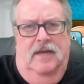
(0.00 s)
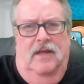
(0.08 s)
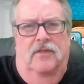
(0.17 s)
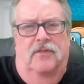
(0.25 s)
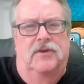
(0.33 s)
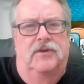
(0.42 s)

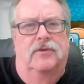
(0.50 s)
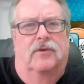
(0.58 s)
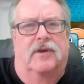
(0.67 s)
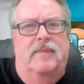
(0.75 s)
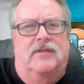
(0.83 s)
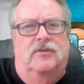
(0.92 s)
the New
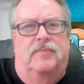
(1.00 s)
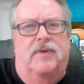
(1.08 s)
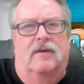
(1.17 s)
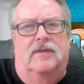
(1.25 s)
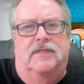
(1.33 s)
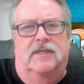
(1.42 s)
York
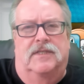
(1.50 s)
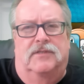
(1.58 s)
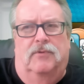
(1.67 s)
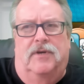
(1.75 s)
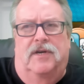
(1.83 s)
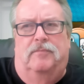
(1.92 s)
Metropolitans.
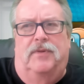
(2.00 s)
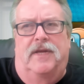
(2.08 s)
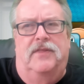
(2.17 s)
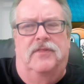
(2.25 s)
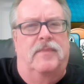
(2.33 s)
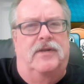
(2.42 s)
We're going to
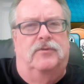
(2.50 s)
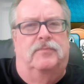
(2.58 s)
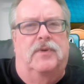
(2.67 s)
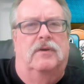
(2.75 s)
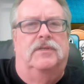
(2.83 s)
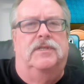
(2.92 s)
play the
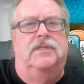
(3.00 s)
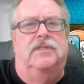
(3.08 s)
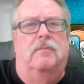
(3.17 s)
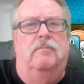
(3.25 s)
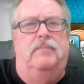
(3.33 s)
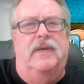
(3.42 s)
Metropolitans
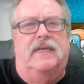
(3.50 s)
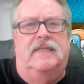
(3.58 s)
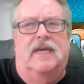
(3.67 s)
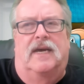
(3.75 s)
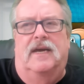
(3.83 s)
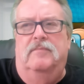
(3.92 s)
a big
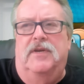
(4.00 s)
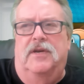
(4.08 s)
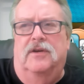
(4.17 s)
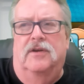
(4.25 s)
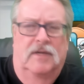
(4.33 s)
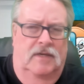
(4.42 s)
time
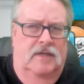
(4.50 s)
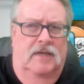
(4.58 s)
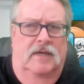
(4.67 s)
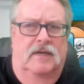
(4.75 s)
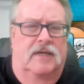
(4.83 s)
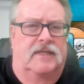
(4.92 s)
here.
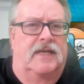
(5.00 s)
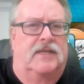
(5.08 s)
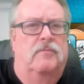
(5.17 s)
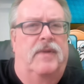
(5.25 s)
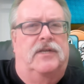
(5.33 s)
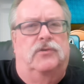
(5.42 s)
We're going to take the
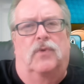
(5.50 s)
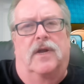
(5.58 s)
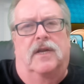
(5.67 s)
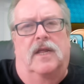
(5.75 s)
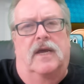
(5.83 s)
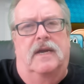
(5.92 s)
Mets
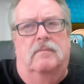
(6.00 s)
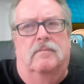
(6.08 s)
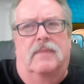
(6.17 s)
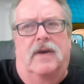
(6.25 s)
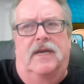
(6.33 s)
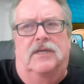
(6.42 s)
run line
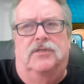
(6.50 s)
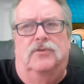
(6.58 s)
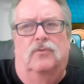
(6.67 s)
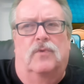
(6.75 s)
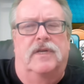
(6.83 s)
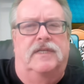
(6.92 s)
minus the
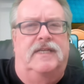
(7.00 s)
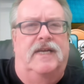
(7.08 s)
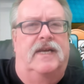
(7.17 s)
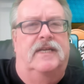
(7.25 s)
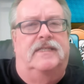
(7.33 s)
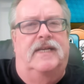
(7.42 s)

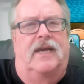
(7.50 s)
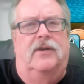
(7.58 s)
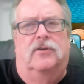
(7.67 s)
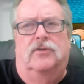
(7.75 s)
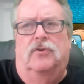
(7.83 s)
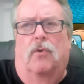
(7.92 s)
110.
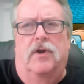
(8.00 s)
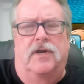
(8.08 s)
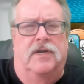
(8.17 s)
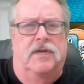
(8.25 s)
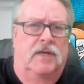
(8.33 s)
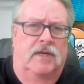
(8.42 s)
Tanner
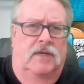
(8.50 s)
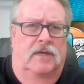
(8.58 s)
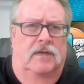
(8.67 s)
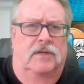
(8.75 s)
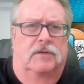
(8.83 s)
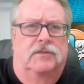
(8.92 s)
Gordon
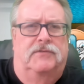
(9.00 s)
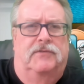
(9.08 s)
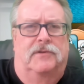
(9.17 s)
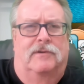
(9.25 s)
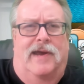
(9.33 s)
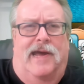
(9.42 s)
goes for
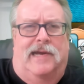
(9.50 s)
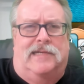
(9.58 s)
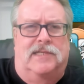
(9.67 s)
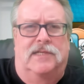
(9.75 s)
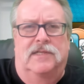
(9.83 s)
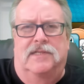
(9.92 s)
their
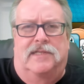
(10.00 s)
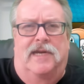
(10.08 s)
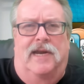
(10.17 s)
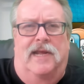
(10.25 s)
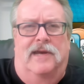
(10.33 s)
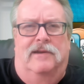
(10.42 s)
axe. Stay
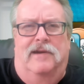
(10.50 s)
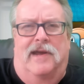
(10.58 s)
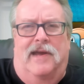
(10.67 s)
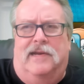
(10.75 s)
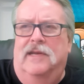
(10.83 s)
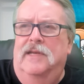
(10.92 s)
down,
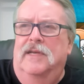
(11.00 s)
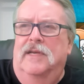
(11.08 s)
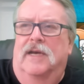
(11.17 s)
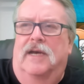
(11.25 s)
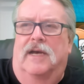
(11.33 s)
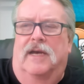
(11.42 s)
Rack.
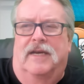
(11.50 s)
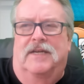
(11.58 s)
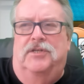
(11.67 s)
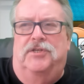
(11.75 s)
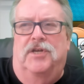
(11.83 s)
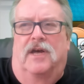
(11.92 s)

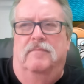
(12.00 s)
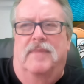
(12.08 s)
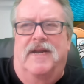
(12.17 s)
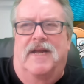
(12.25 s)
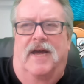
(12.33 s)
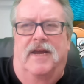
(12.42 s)
Against Sean
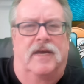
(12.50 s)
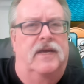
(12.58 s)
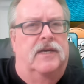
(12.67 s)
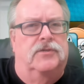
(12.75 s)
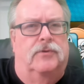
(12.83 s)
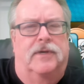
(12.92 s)
Manaea,
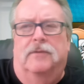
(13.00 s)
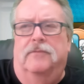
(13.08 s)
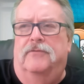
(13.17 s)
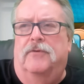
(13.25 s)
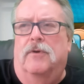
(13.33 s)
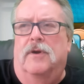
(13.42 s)
ex-Royal,
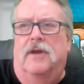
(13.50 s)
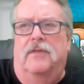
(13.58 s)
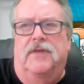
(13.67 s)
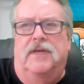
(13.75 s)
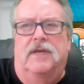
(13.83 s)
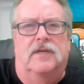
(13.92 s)
for
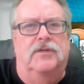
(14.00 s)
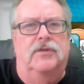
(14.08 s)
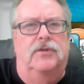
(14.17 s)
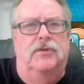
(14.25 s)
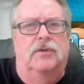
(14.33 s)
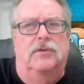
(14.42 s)
the
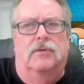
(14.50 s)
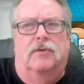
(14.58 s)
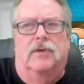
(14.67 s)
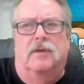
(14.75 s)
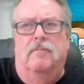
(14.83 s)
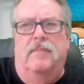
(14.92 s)
New
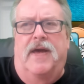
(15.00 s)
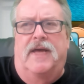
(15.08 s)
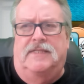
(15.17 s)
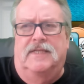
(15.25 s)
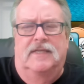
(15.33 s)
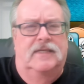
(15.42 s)
York Mets.